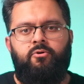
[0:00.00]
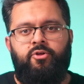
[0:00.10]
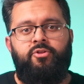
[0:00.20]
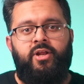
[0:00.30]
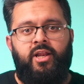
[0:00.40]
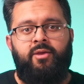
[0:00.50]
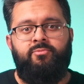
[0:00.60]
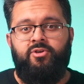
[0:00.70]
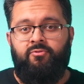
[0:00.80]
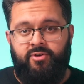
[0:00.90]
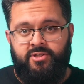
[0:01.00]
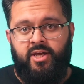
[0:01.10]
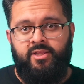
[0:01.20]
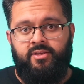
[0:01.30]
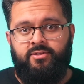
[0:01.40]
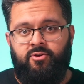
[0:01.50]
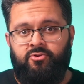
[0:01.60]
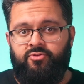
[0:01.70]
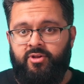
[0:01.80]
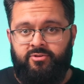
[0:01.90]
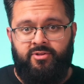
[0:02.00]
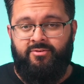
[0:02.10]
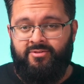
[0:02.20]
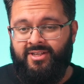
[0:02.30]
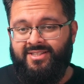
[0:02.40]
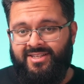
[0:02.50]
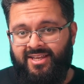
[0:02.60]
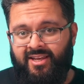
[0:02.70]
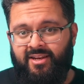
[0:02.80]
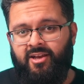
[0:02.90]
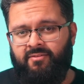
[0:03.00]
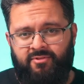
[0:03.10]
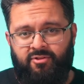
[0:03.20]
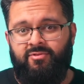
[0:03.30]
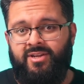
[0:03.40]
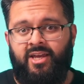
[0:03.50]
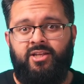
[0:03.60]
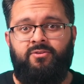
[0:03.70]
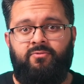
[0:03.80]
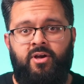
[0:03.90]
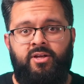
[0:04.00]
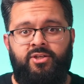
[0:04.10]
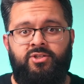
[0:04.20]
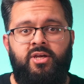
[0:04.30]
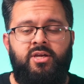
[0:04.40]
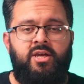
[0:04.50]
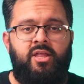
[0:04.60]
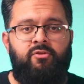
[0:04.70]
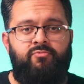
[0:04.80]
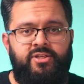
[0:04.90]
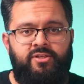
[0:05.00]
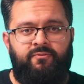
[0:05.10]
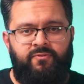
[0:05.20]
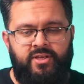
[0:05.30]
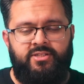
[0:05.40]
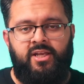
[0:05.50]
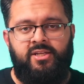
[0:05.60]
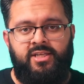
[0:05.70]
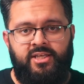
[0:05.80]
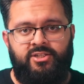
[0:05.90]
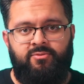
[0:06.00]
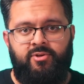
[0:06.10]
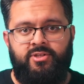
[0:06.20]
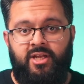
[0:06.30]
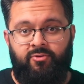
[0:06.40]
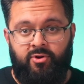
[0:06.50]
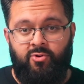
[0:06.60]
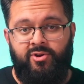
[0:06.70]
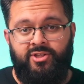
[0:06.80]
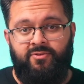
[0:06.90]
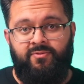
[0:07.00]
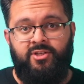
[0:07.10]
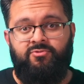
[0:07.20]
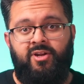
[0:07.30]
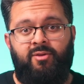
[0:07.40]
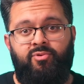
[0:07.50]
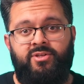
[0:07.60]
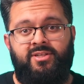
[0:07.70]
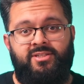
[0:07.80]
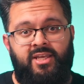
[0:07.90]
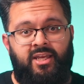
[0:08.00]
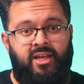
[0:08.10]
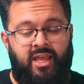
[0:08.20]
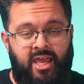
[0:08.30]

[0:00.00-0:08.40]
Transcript: Although they claim to have retired this doctrine in 2016 after 3 decades of carnage, the recent first-hand testimonies and recordings of Israeli prisoners taken